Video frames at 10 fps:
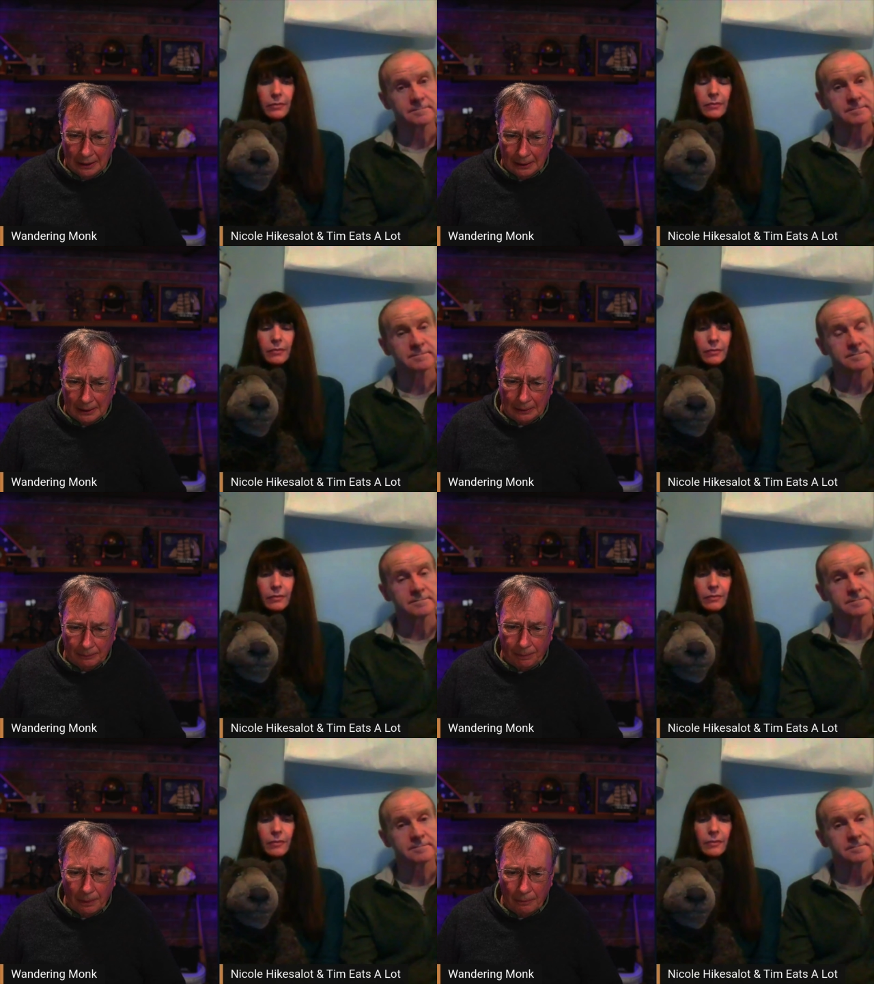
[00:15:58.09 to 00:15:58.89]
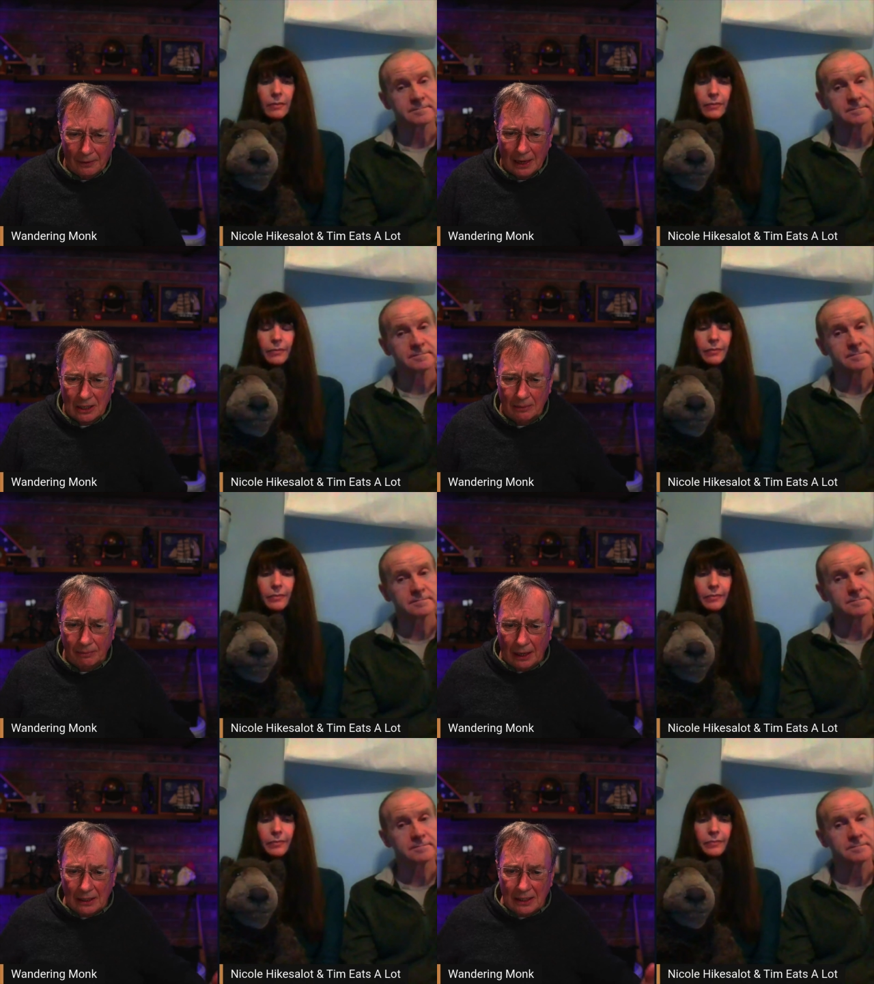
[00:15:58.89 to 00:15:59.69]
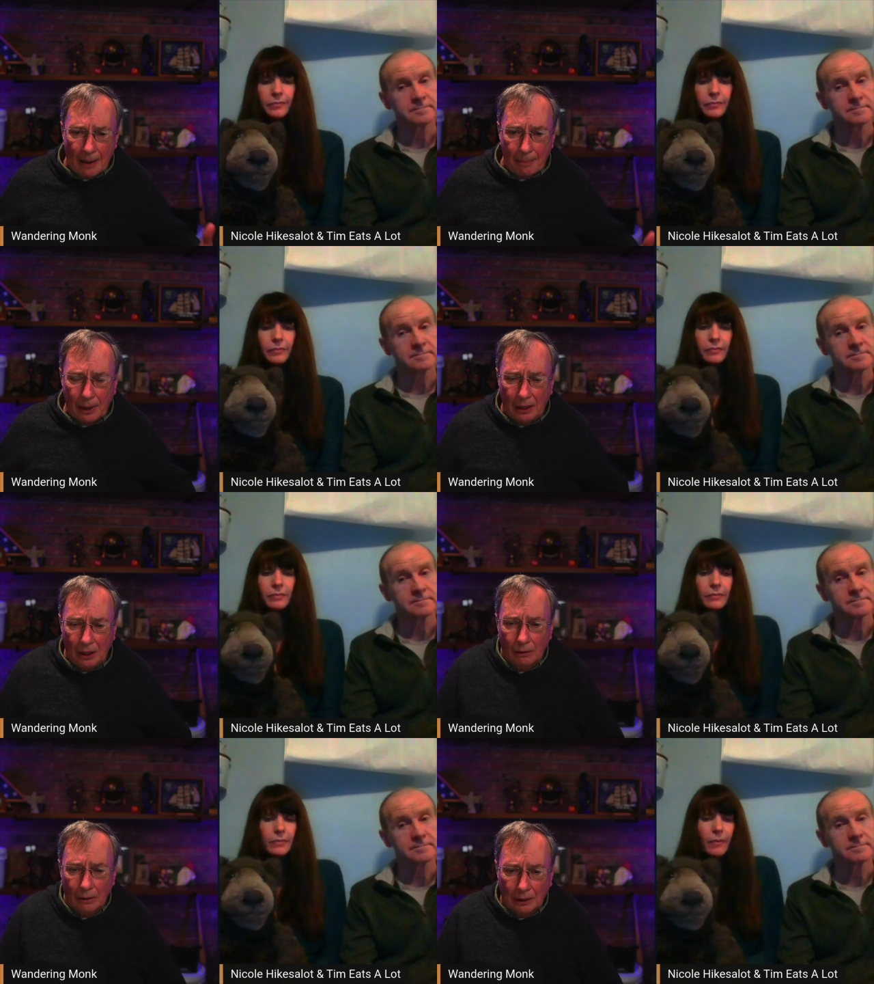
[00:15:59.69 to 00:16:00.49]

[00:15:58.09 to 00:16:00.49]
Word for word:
Speaker 1: Uh, we've got some things happening here in the